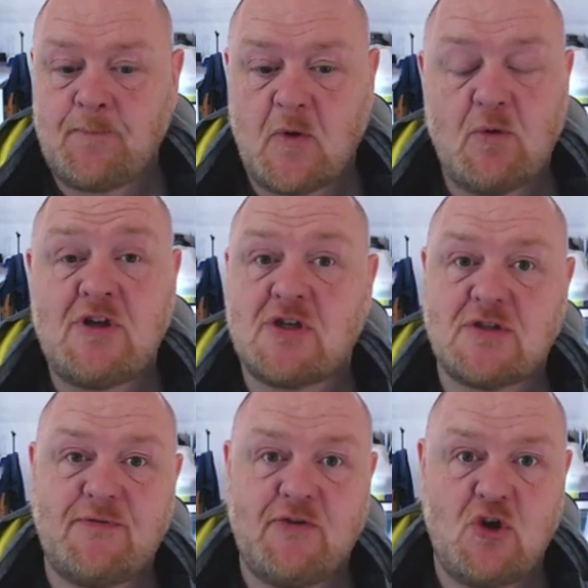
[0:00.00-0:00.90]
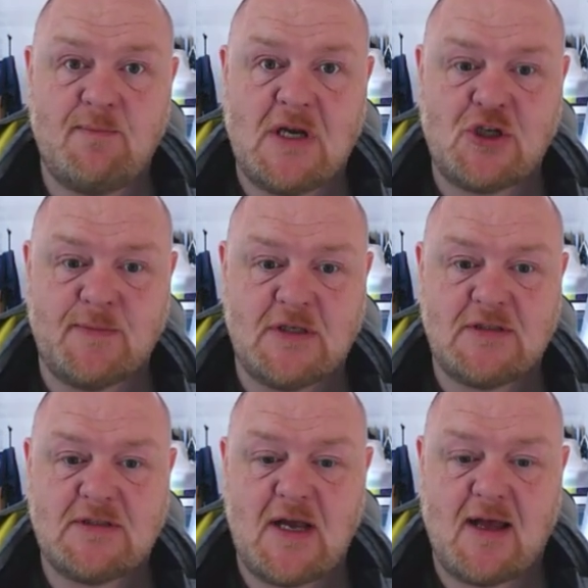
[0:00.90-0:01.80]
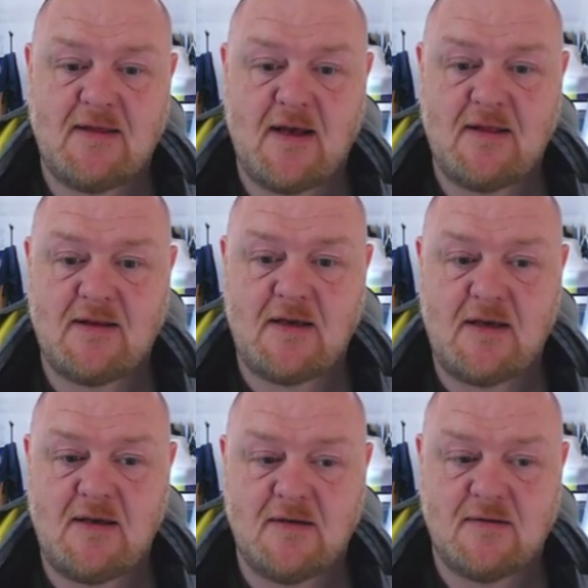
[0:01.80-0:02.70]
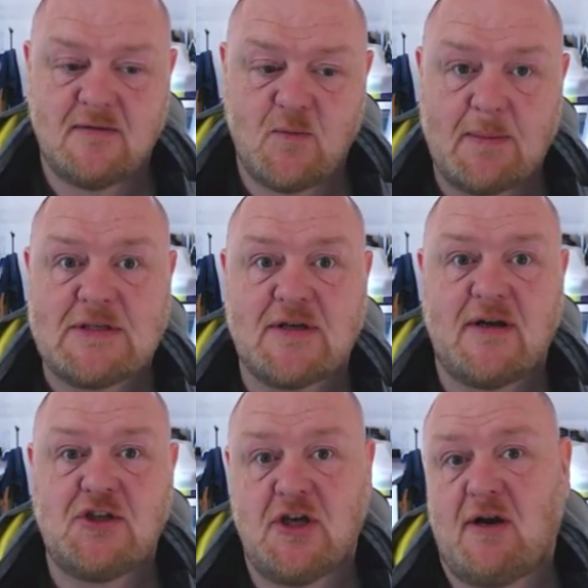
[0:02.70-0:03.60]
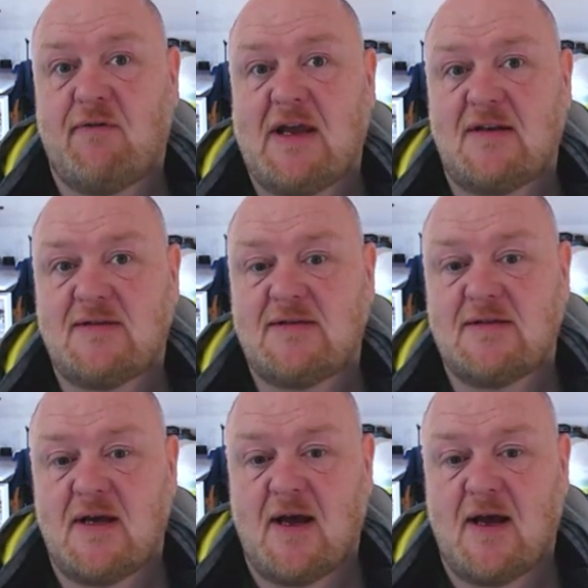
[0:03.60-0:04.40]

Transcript: with just a few measurements, and then the website generates